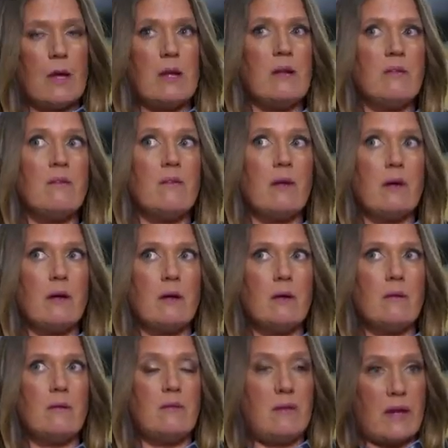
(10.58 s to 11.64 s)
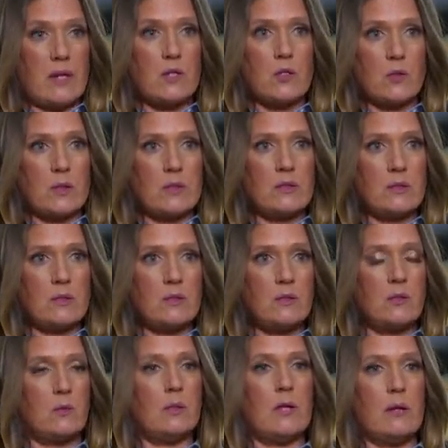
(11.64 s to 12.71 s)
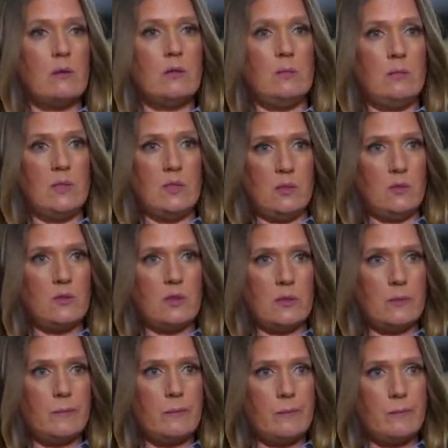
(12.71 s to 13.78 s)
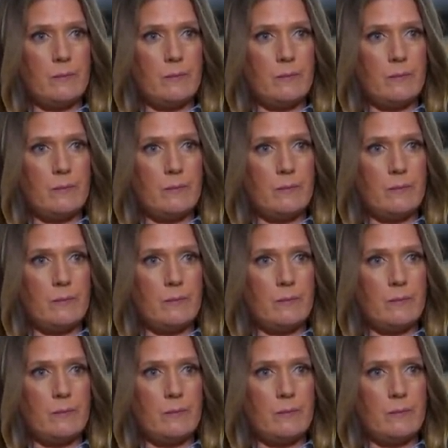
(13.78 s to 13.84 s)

And it's dangerous to allow him to do so.